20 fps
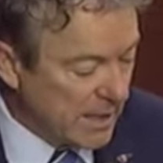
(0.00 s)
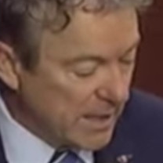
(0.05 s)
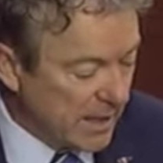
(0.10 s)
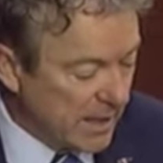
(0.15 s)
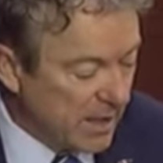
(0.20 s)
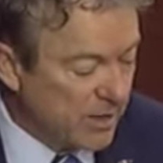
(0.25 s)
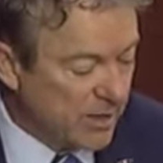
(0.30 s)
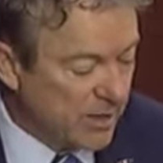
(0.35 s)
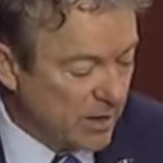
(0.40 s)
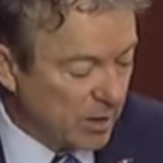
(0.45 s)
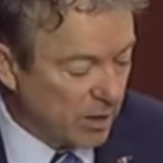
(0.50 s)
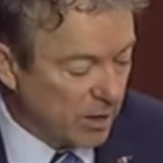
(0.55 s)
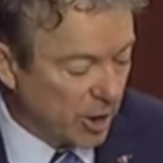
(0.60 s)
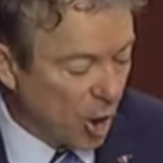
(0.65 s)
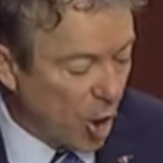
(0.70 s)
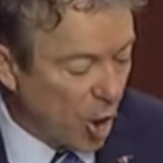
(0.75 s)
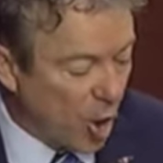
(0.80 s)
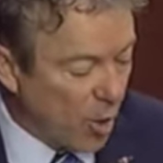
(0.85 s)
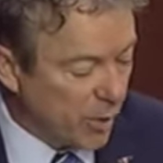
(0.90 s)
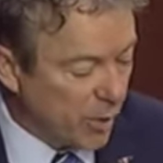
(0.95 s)
it is nearly
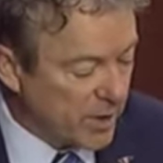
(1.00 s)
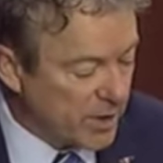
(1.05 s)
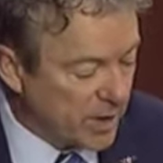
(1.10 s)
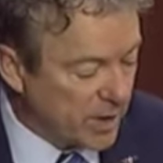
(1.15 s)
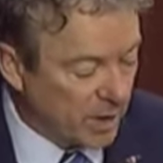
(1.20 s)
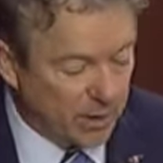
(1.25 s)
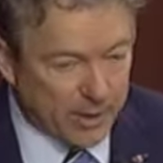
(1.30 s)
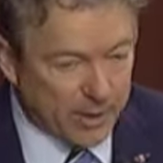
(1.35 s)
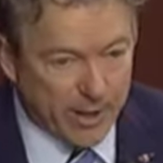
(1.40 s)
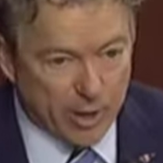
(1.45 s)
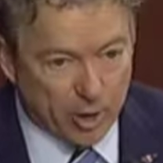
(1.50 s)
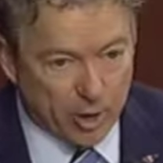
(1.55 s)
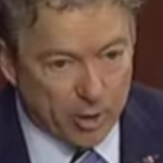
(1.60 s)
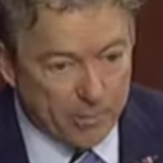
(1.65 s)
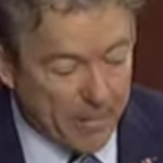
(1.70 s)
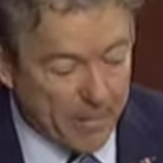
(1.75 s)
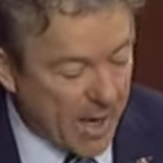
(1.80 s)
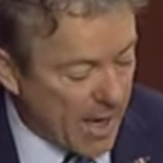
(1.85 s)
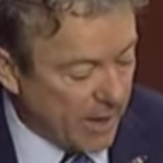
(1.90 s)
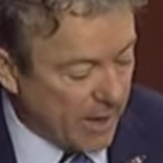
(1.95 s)
always carried out on
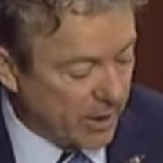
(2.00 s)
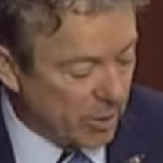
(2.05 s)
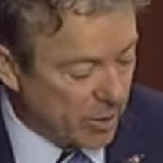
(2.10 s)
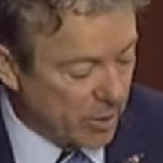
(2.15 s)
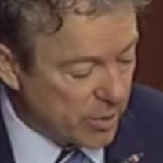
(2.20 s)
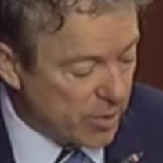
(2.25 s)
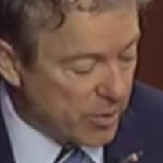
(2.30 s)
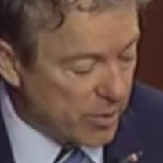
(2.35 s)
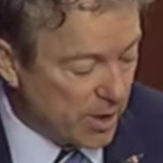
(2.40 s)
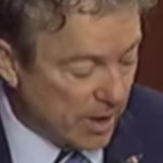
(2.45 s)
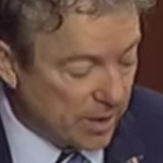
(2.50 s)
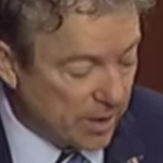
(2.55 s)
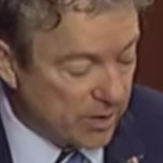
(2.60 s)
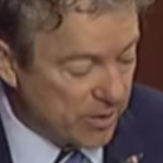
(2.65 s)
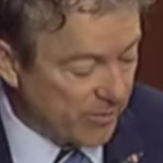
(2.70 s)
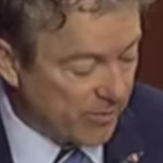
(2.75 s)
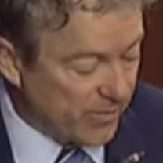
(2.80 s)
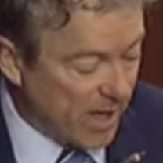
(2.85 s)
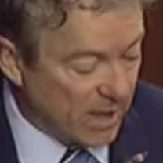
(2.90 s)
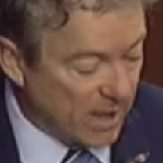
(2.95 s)
minors and is
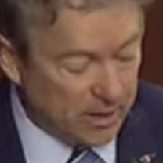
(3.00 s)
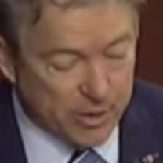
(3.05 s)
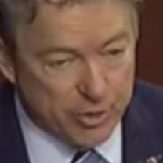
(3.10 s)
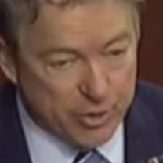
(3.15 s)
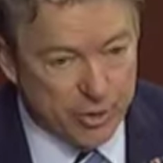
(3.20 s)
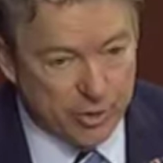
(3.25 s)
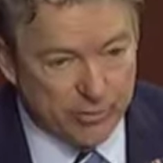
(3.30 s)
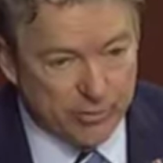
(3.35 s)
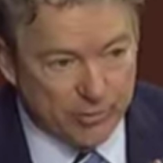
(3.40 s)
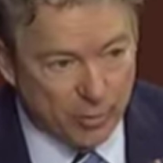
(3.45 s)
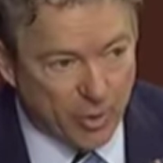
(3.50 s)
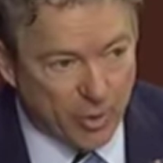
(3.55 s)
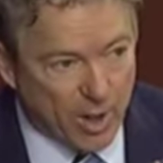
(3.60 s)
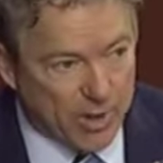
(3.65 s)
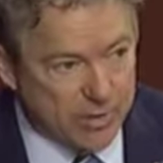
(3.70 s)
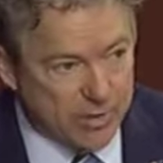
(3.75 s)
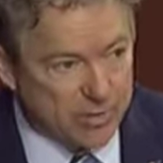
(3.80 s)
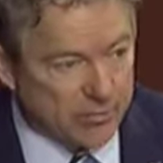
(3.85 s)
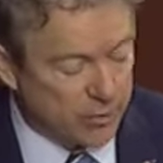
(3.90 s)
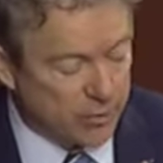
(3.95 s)
a violation of the
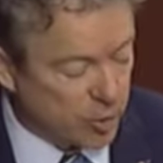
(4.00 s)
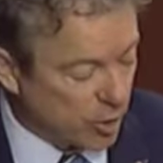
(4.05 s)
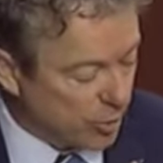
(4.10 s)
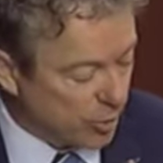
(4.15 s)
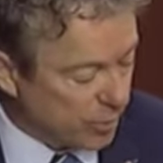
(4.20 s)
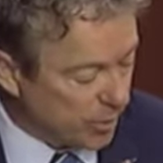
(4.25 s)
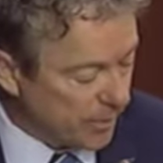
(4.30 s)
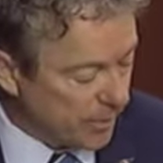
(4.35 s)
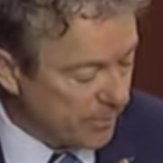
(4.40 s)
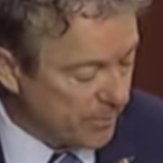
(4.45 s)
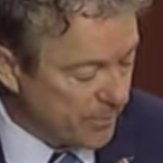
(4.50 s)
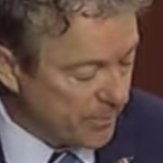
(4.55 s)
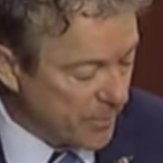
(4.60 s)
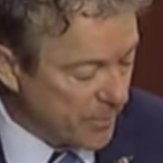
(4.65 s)
rights of children.